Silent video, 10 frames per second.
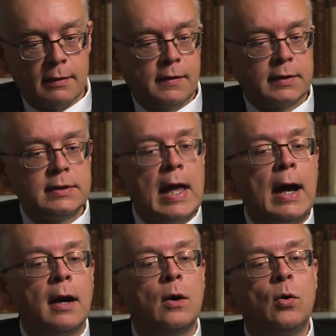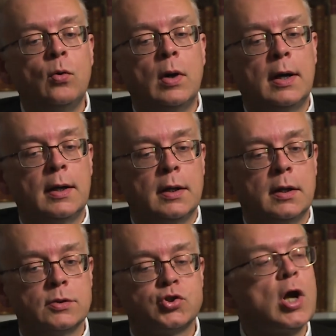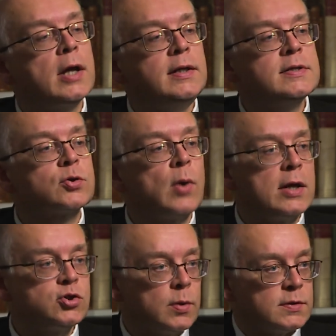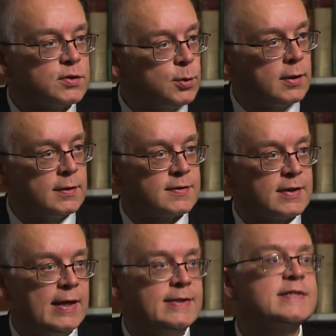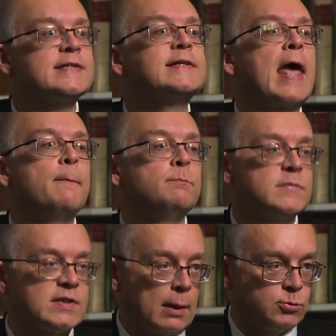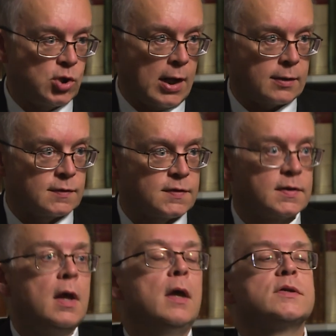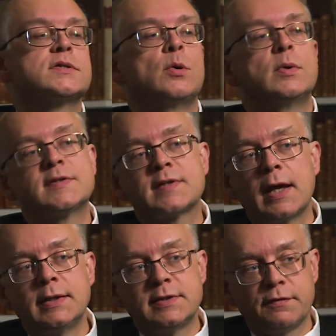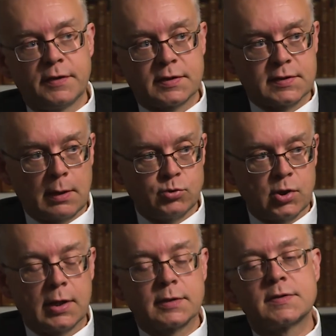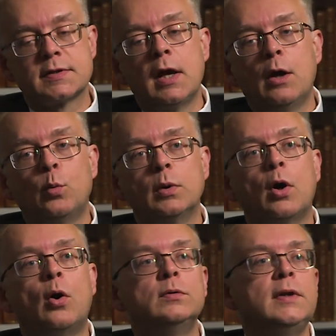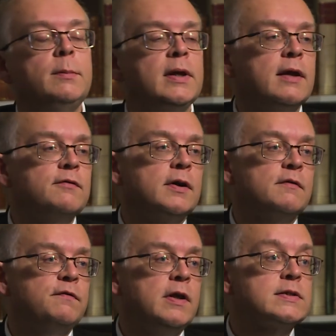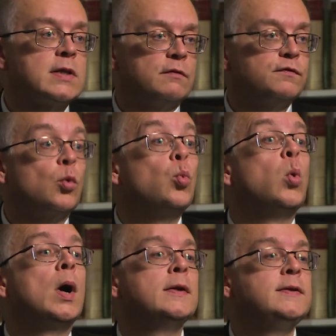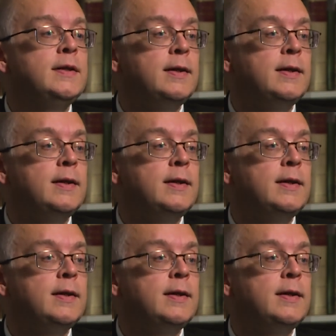that now uh, Chinese graduate students in STEM subjects, so in scientific subjects, will only be given a visa for one